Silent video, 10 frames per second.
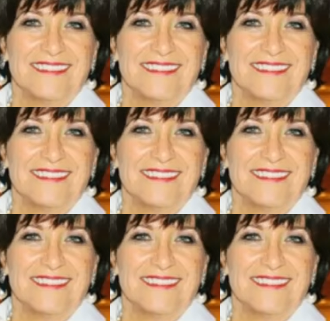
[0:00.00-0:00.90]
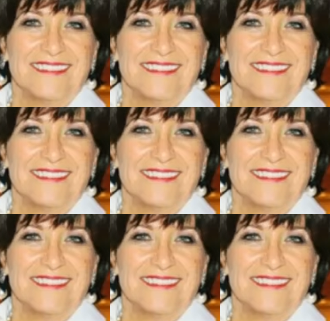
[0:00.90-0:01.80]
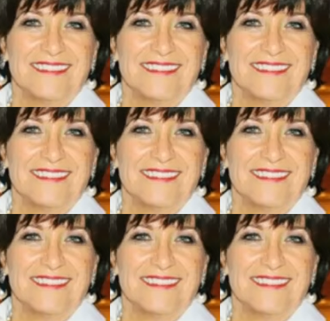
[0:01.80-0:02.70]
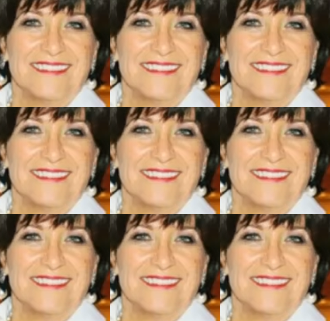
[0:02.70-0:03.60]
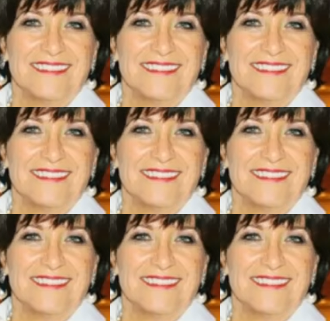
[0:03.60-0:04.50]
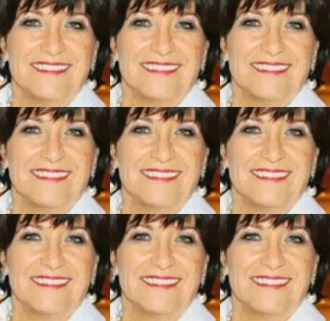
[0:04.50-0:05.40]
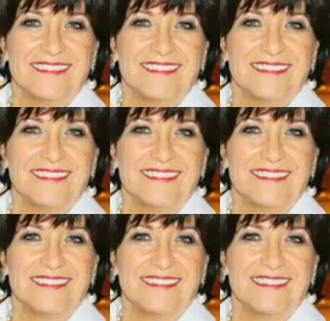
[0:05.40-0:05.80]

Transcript: The face doesn't move, so there is nothing to read.